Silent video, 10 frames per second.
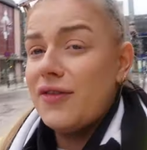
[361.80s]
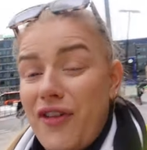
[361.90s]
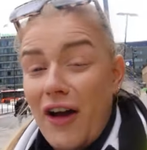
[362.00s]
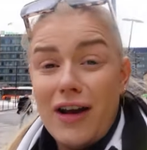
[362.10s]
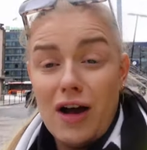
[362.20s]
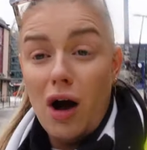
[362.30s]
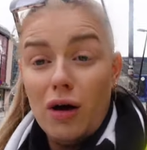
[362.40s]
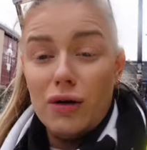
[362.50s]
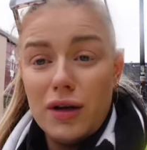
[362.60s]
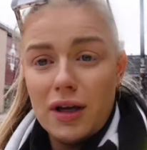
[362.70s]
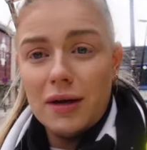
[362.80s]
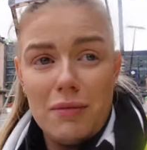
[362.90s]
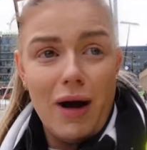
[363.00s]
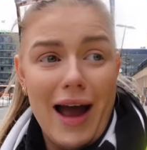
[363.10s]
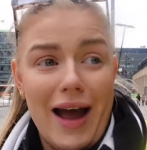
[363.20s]
It's very cold.
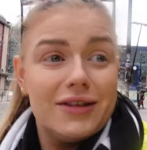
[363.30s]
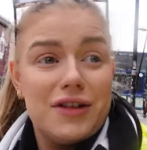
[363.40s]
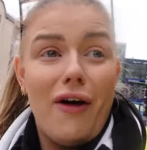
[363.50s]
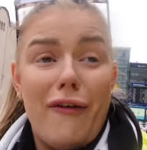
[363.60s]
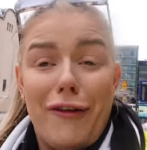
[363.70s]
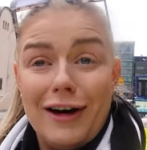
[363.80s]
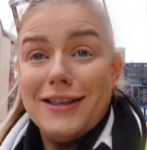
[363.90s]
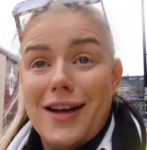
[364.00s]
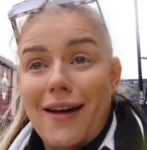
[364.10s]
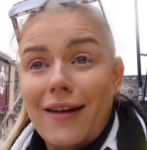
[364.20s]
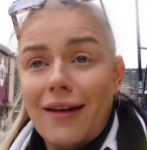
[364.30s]
My hands are freezing.